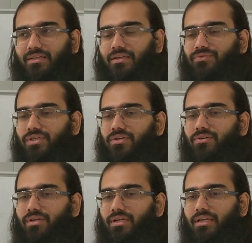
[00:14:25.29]
If she
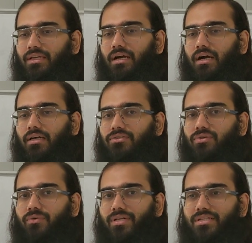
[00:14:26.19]
or he asks
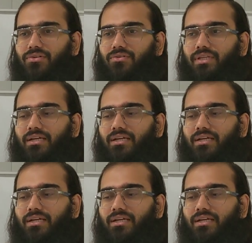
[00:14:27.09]
you a question on